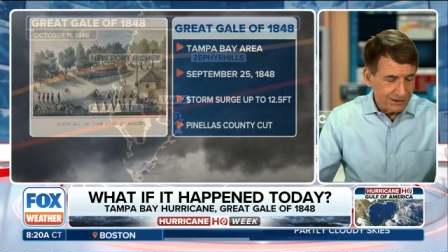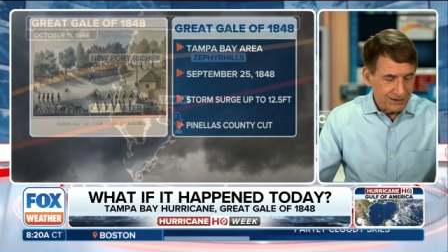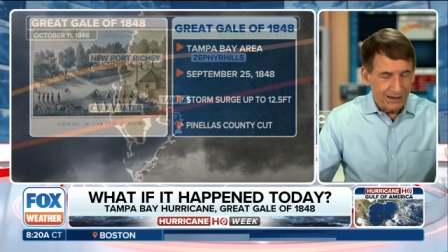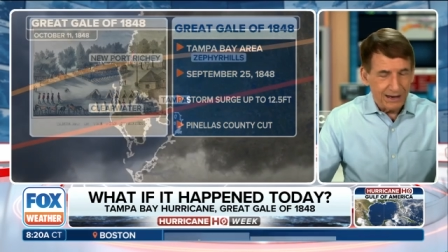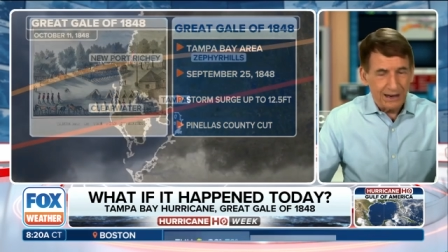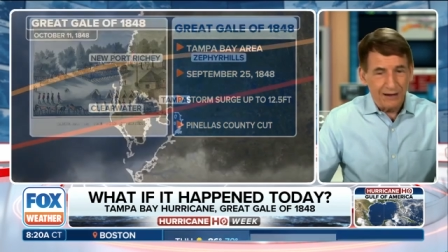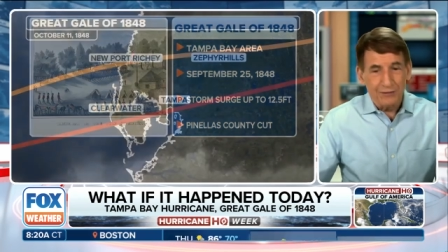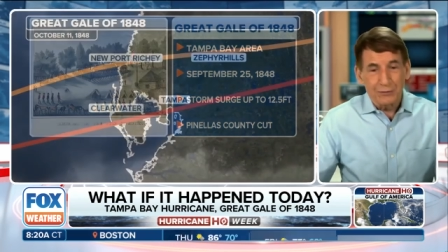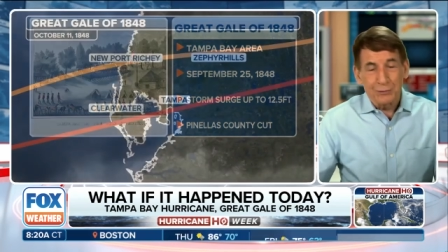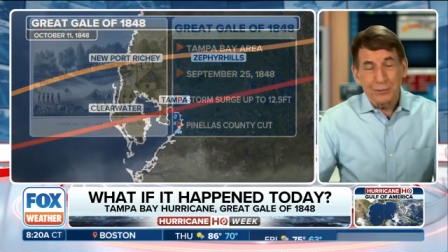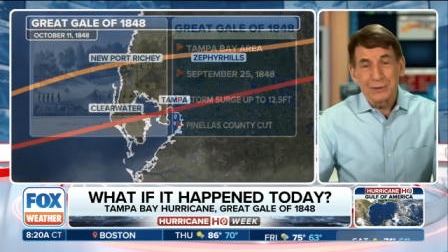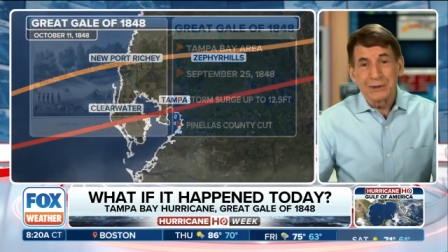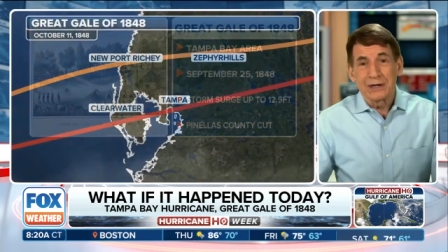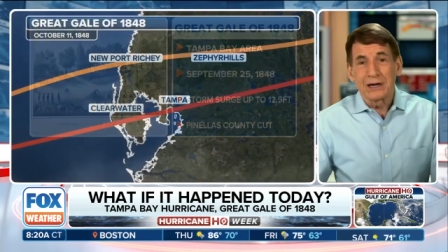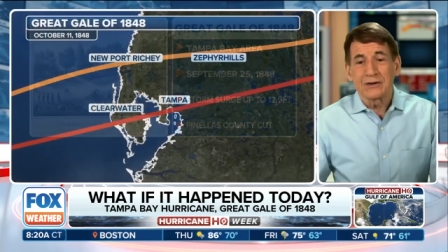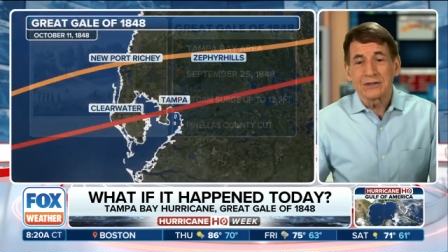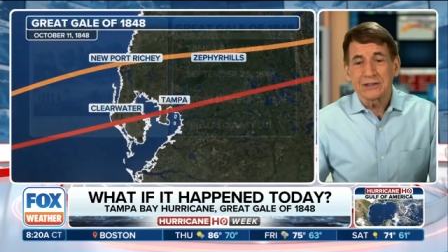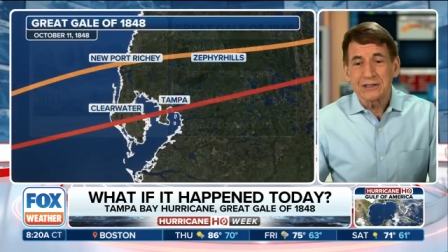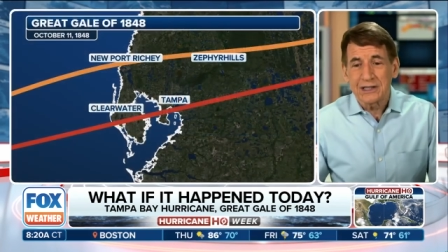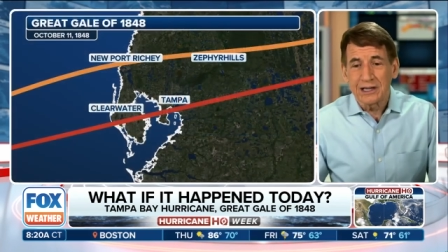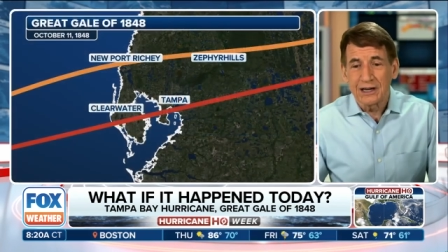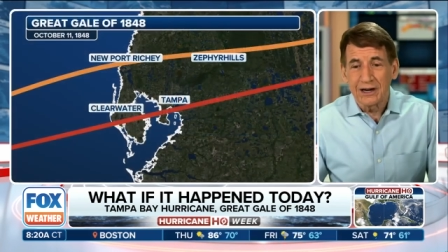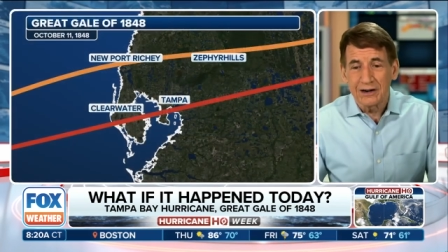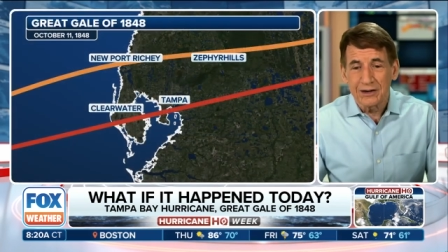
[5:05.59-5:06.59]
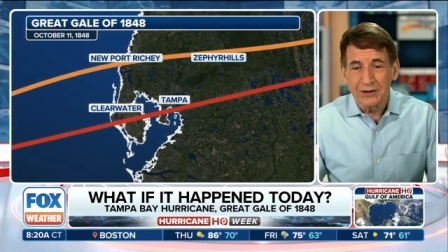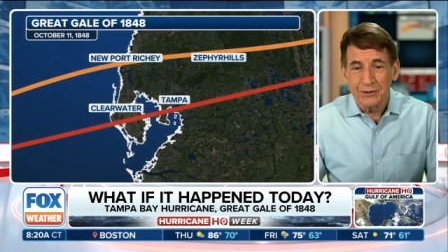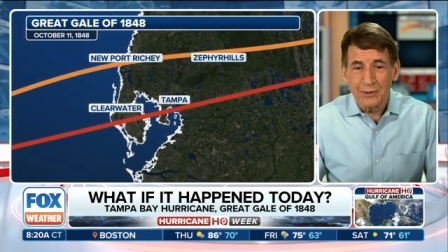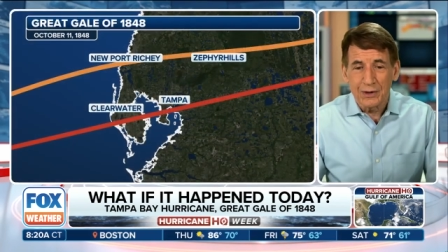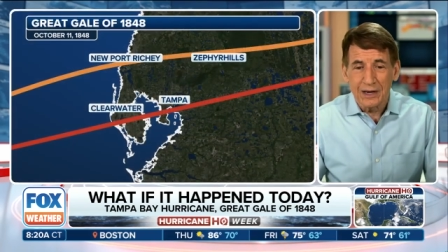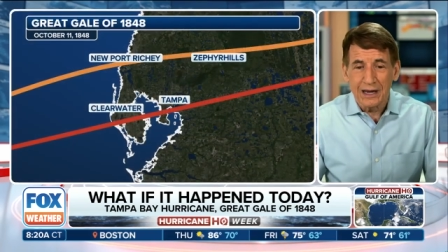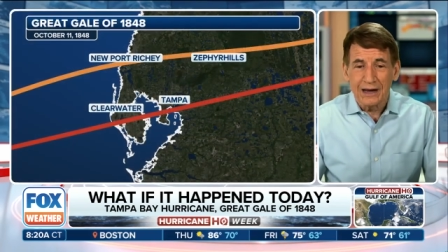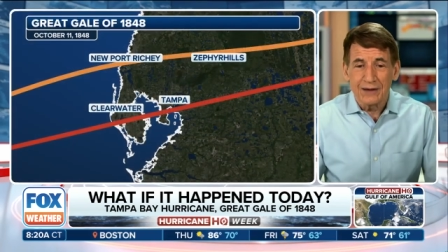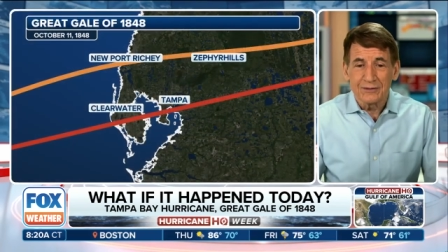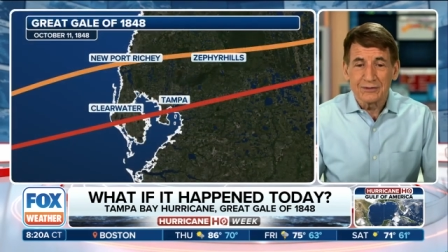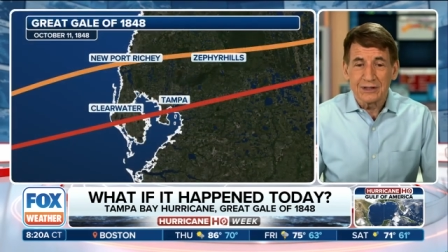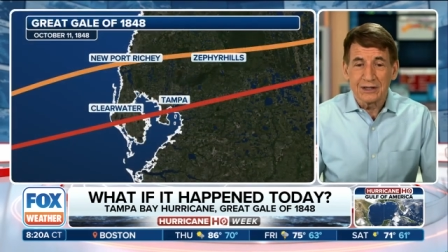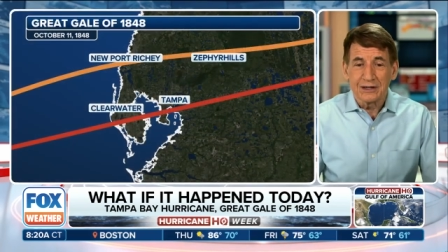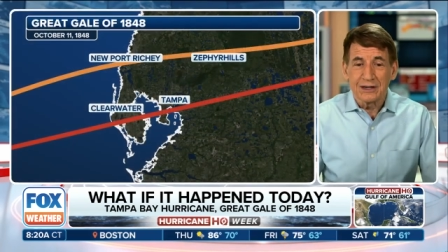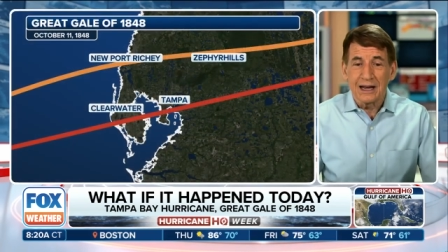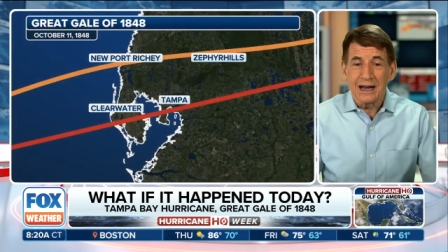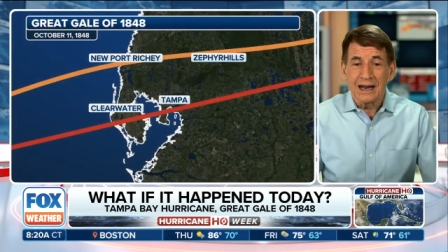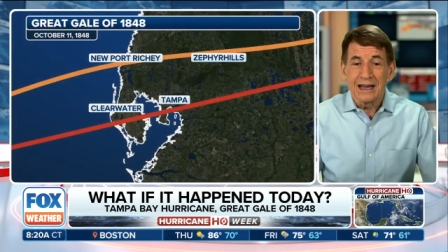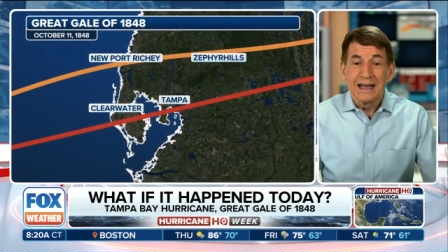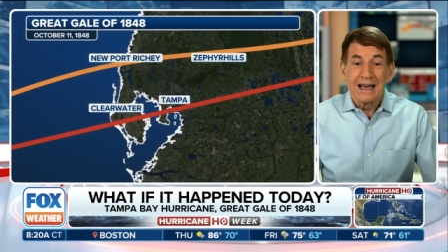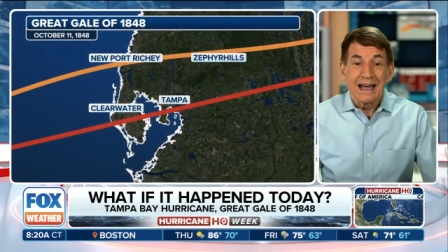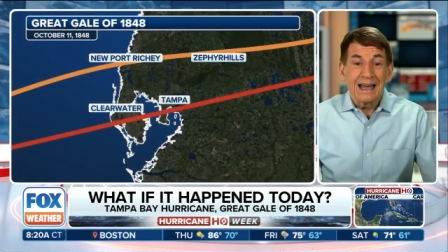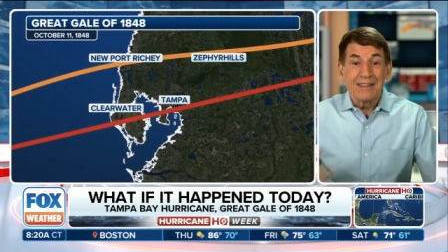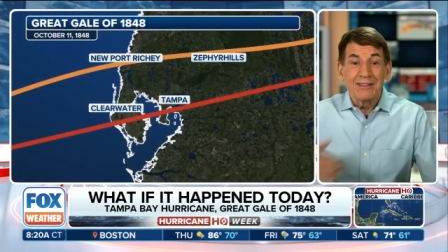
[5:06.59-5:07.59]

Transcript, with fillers: to have the Pinellas County we have today.